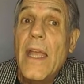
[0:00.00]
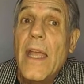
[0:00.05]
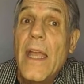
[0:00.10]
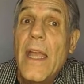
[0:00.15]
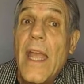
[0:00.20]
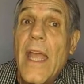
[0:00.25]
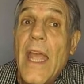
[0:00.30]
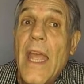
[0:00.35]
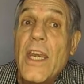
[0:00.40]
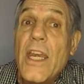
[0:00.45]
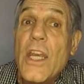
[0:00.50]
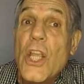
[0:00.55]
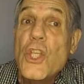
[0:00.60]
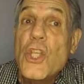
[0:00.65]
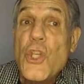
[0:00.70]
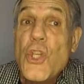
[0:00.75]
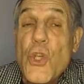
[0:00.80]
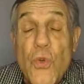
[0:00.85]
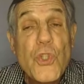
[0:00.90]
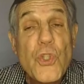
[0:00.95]
and
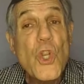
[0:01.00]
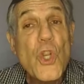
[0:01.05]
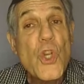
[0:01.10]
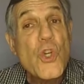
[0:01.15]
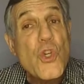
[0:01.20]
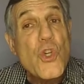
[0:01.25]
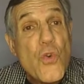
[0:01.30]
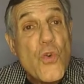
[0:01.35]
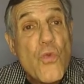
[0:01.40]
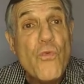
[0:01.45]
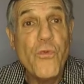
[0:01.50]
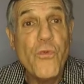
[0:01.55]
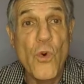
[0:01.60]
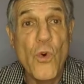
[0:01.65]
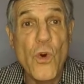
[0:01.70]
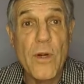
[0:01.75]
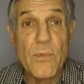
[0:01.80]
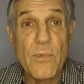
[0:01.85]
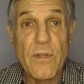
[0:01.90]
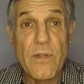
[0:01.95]
use new
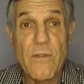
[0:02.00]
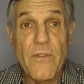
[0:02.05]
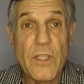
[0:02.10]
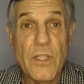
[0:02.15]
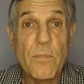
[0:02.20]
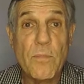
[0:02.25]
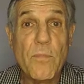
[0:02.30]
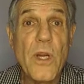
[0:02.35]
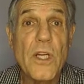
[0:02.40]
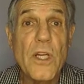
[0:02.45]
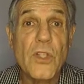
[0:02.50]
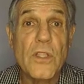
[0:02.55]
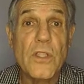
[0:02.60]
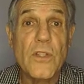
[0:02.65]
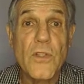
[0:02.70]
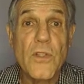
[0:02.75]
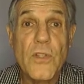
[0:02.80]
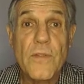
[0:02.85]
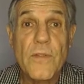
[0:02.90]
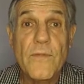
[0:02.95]
forms of
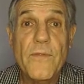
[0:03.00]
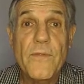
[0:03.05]
expressions.